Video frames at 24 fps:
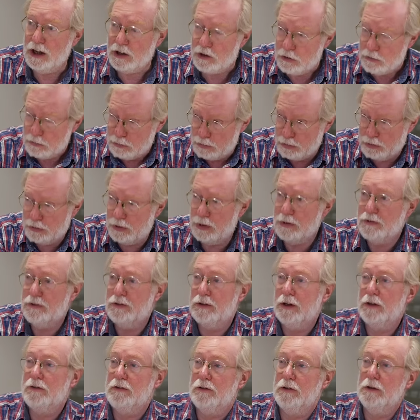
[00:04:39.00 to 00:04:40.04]
a
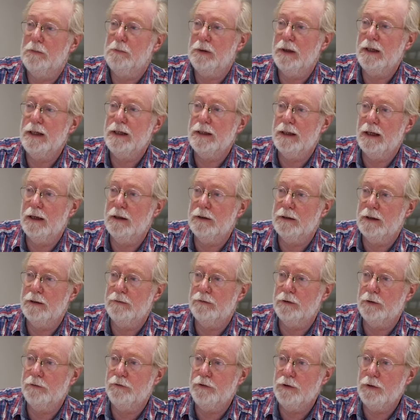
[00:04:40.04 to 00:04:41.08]
process that played out
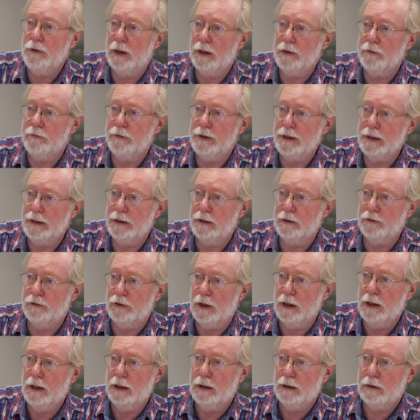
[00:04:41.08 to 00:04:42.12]
over a few hundred
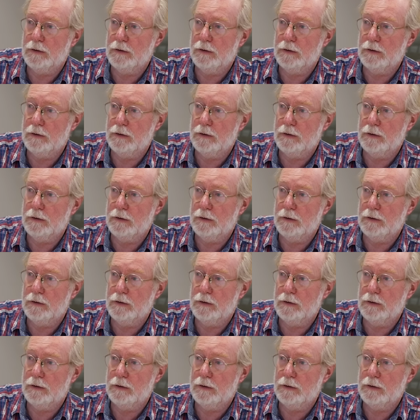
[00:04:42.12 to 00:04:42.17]
years,